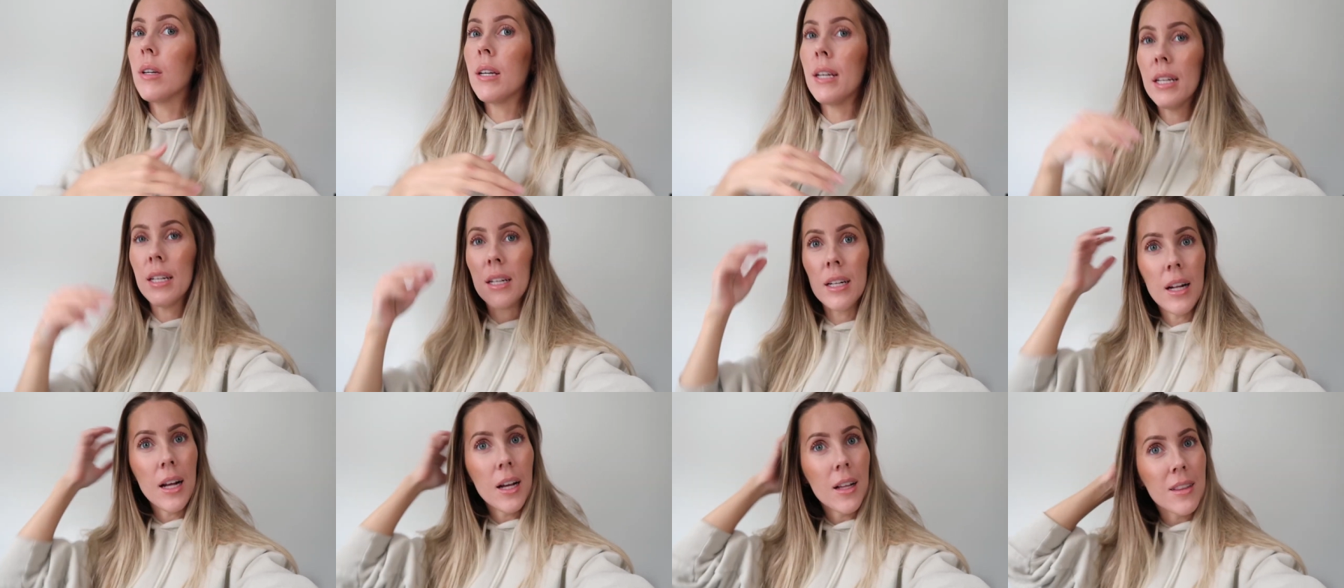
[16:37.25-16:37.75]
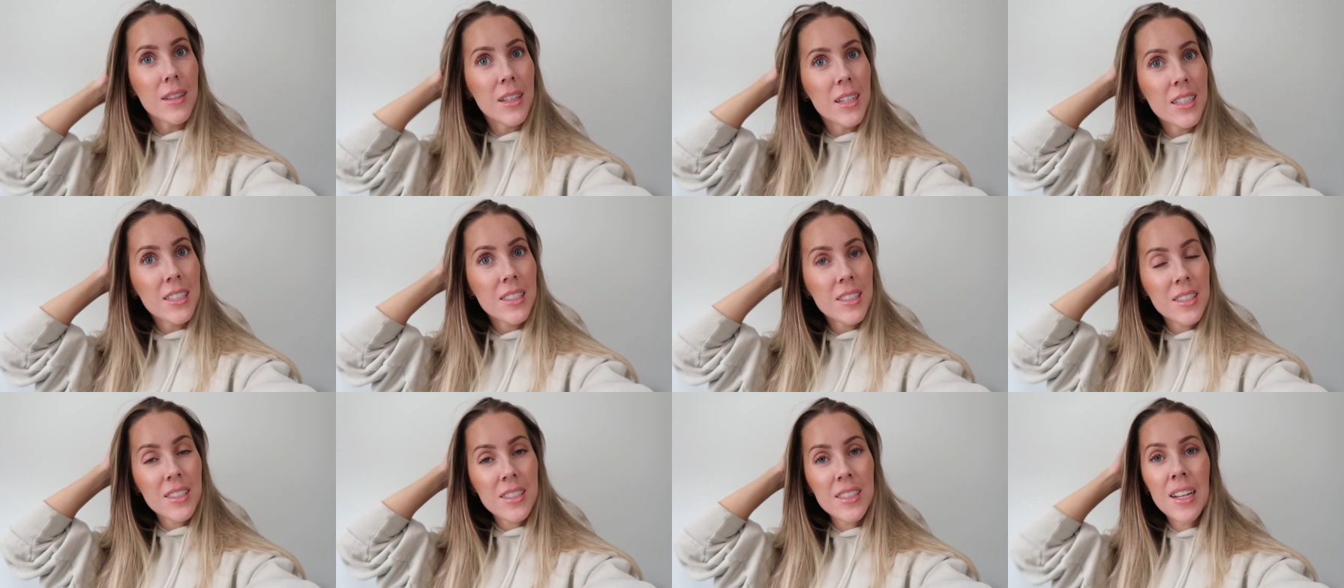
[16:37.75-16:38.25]
in it at
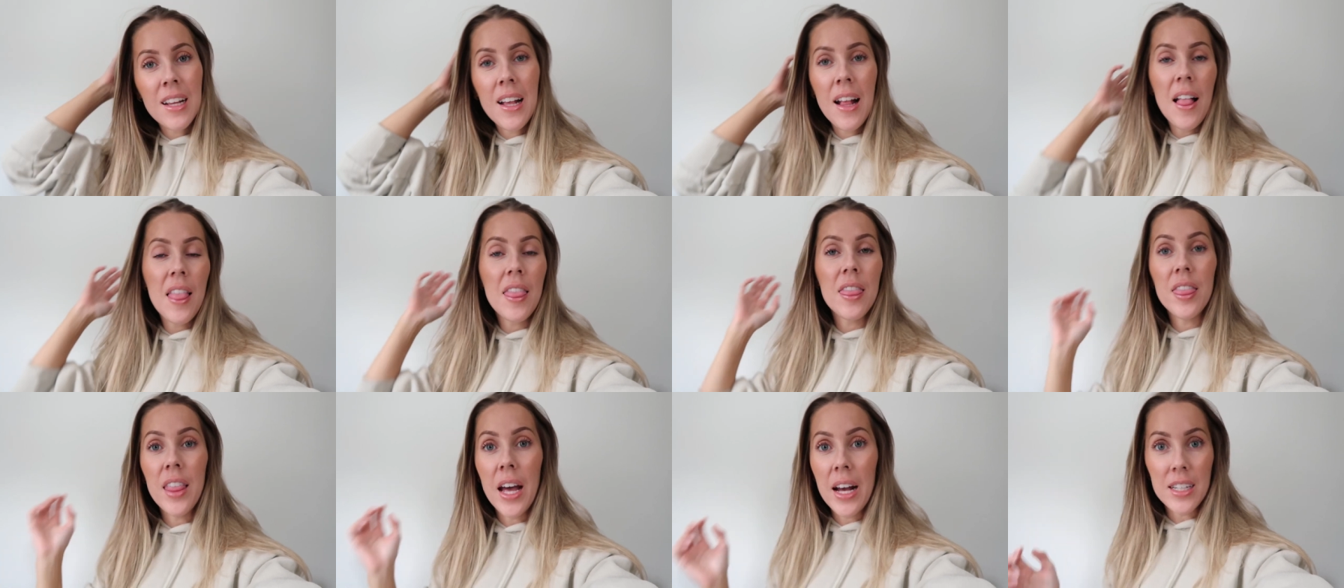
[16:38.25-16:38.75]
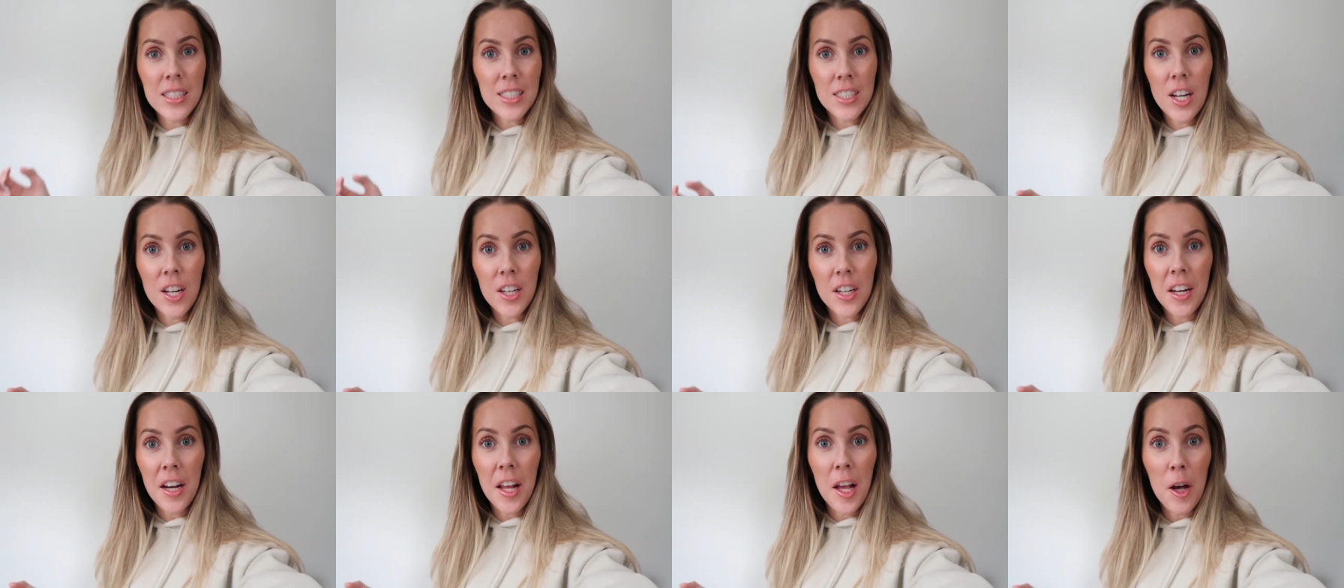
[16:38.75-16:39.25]
least. That's
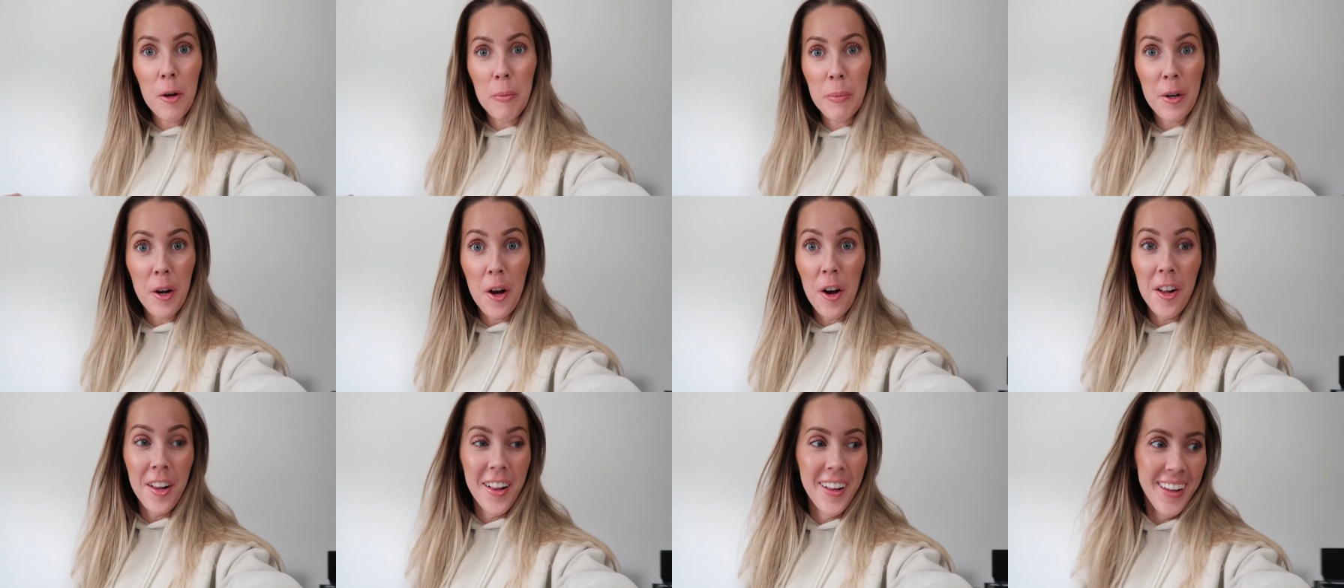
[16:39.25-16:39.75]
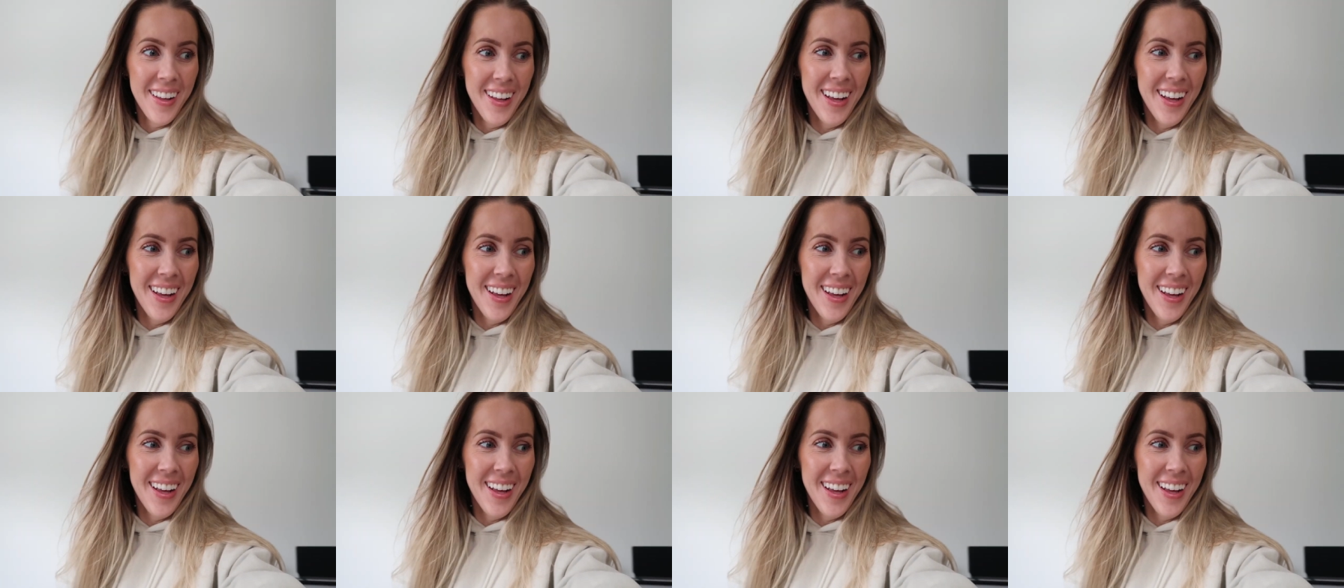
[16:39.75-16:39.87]
not going to help at all.